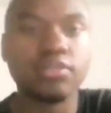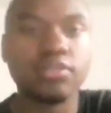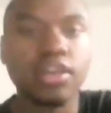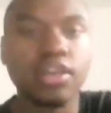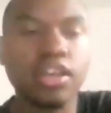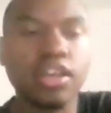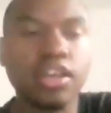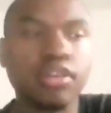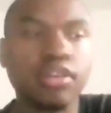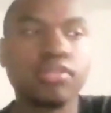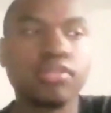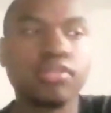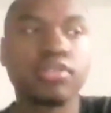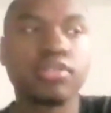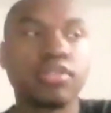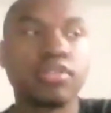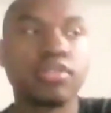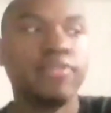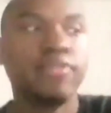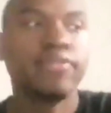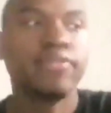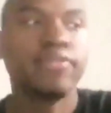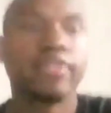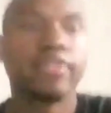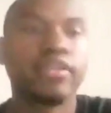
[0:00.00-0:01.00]
They usually
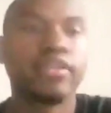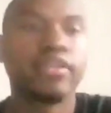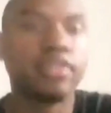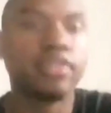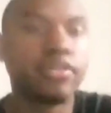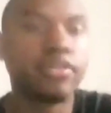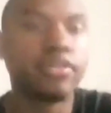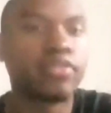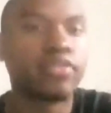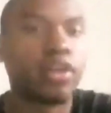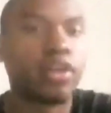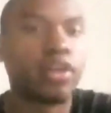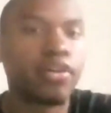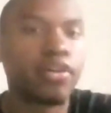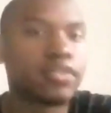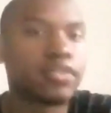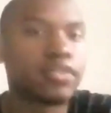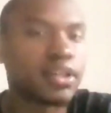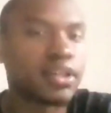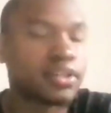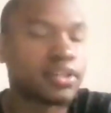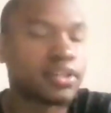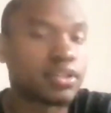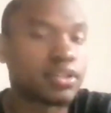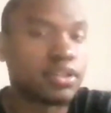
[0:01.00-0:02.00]
Denver always
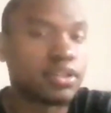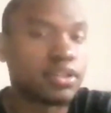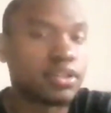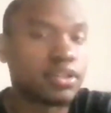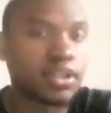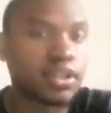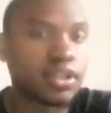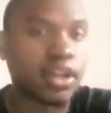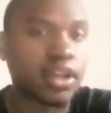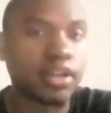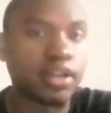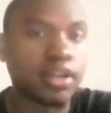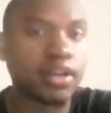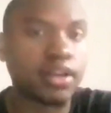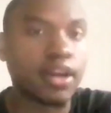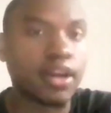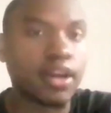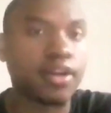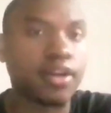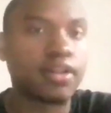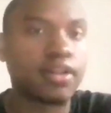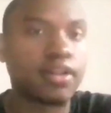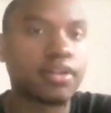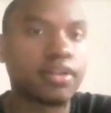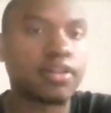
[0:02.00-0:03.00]
has a good
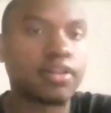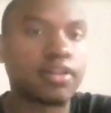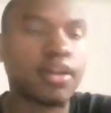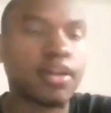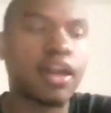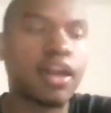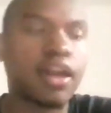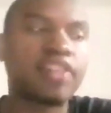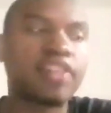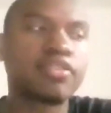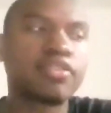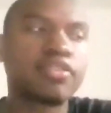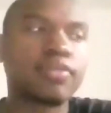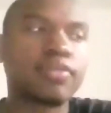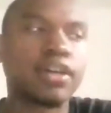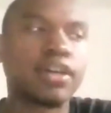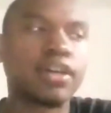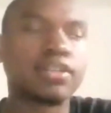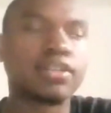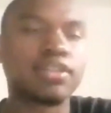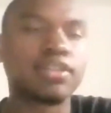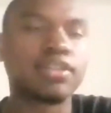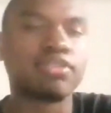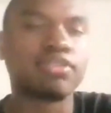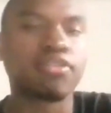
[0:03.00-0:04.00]
secondary, as of
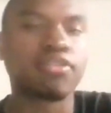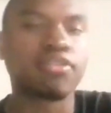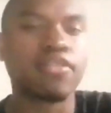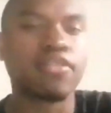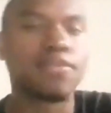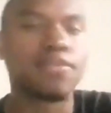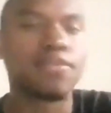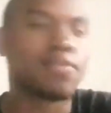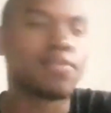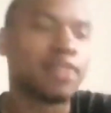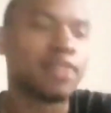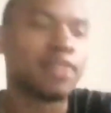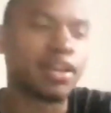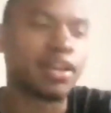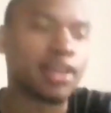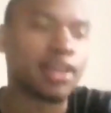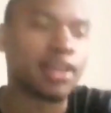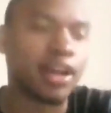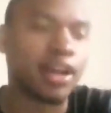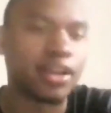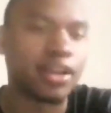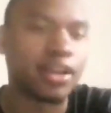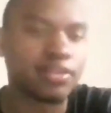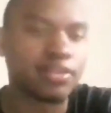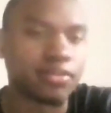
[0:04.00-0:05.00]
like since we've been like in
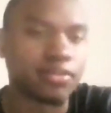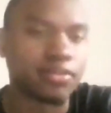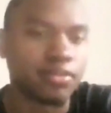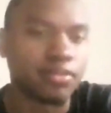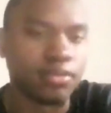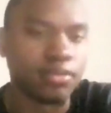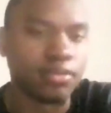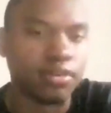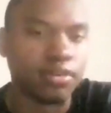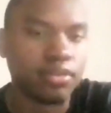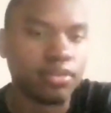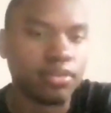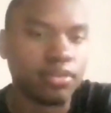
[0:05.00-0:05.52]
high school.